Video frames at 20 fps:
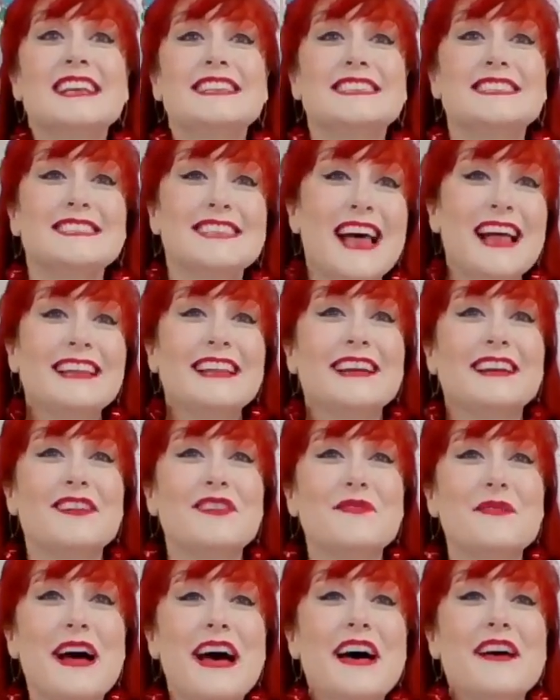Sally
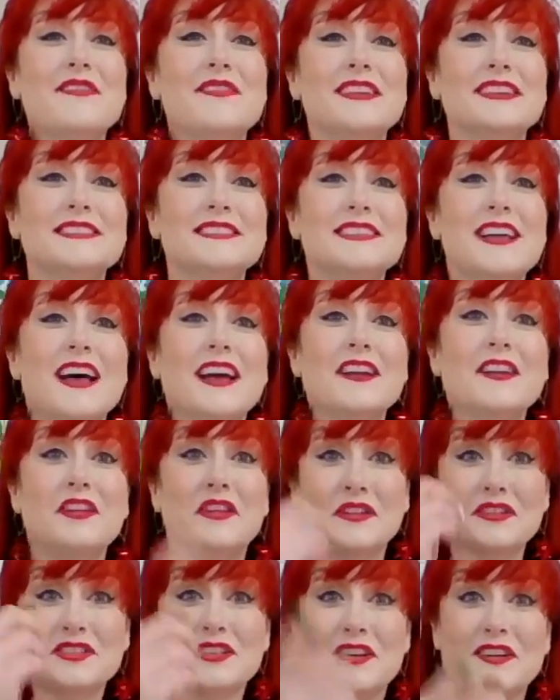go round the
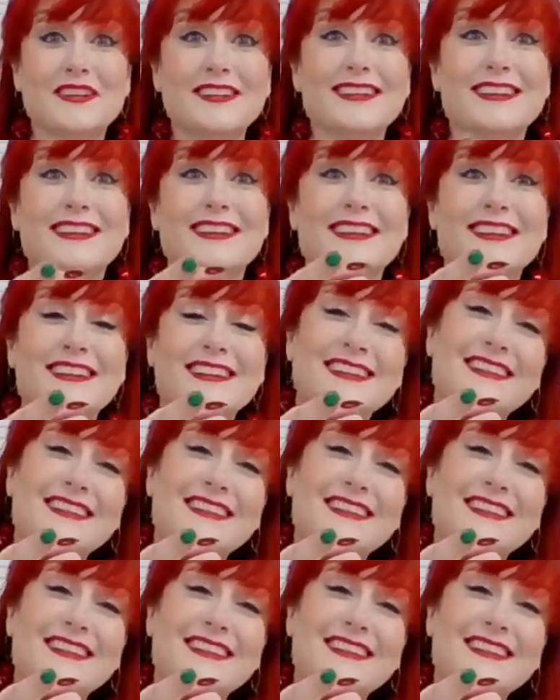sun. Your turn.